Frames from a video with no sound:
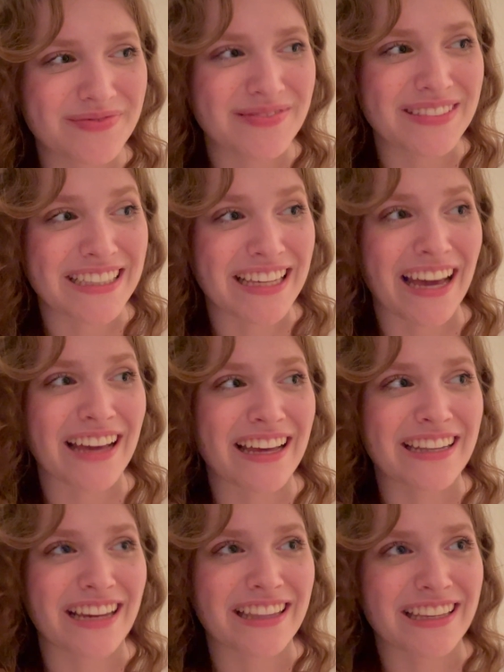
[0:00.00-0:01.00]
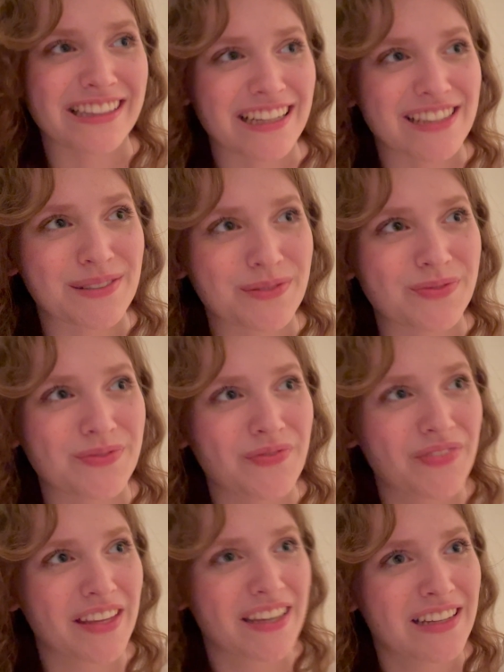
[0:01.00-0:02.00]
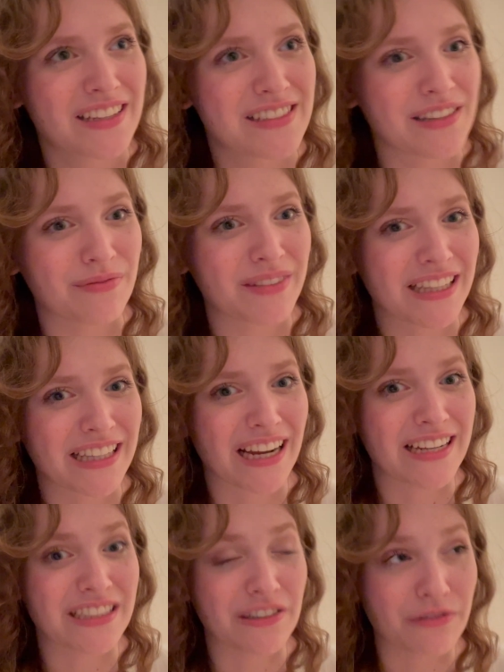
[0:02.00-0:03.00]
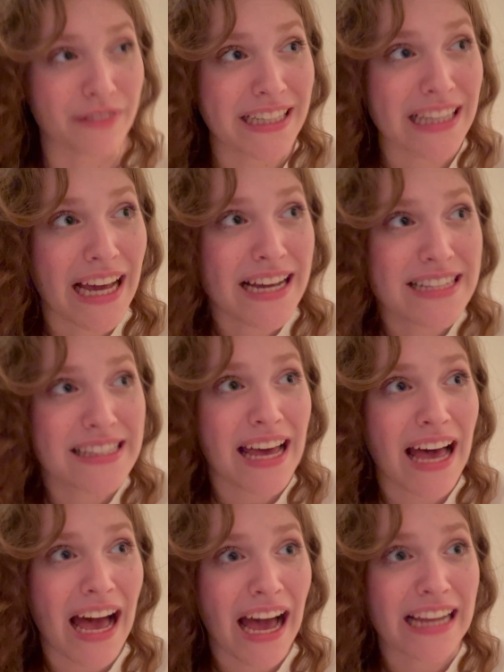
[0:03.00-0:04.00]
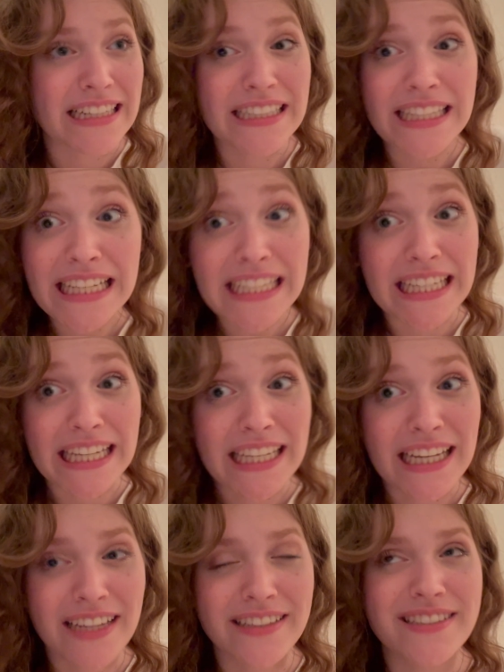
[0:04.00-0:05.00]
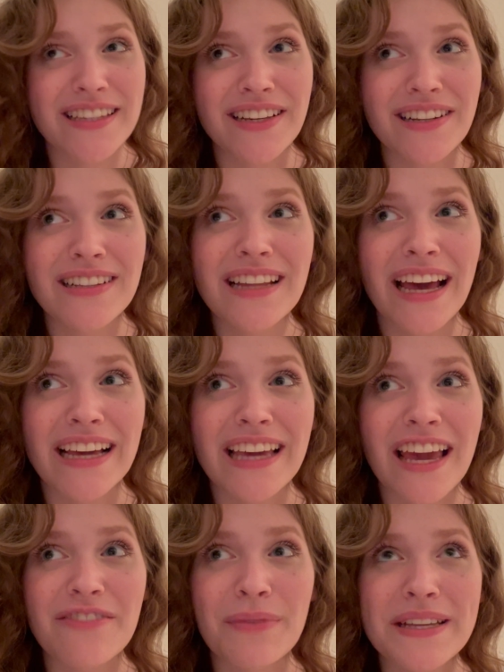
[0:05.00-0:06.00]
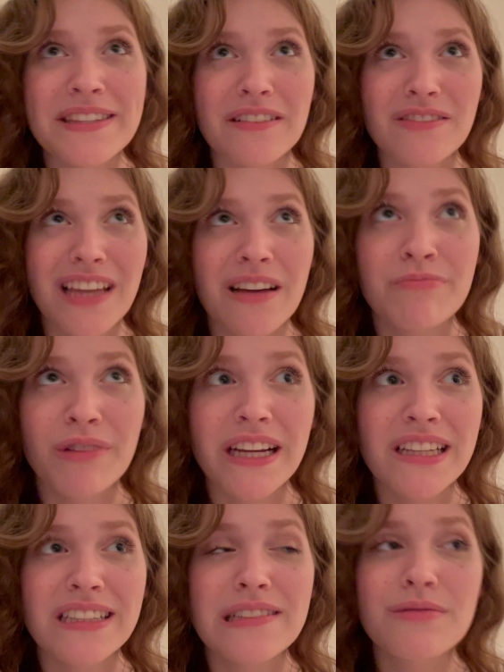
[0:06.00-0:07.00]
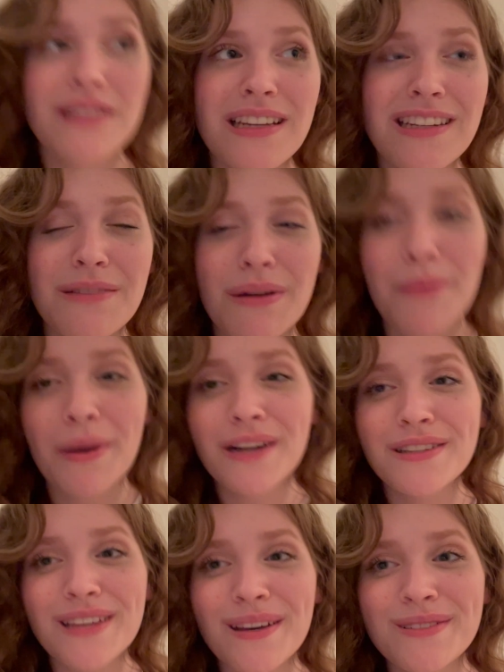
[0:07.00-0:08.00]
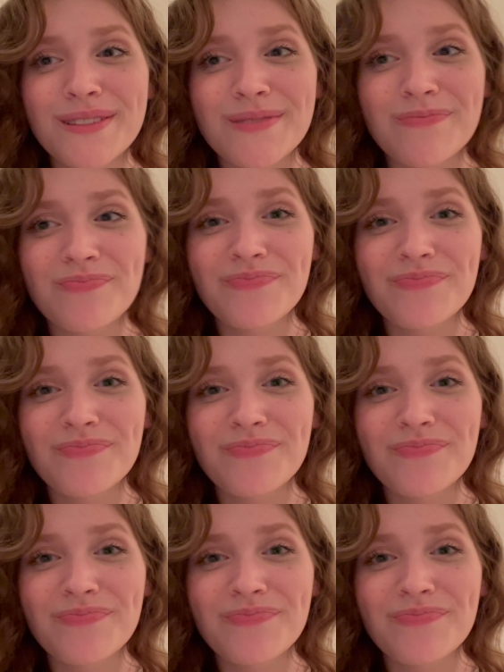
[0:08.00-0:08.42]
Yeah, and I think that's something that I didn't realize I needed until I gave myself that break this weekend at my parents' house.